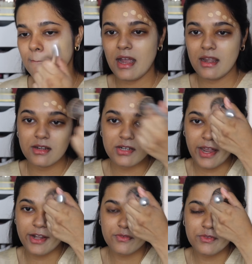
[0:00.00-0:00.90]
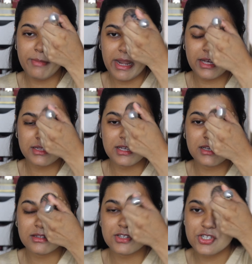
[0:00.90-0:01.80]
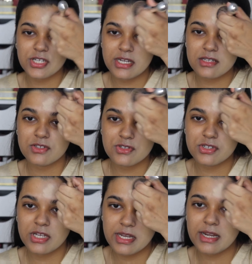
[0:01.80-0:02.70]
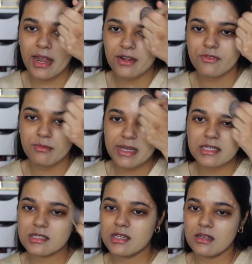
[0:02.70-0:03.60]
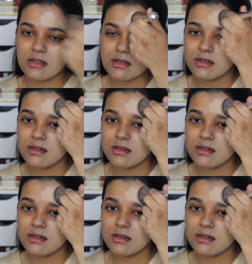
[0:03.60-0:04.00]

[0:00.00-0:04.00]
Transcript: And right off the bat, I think the shade is really light for my skin.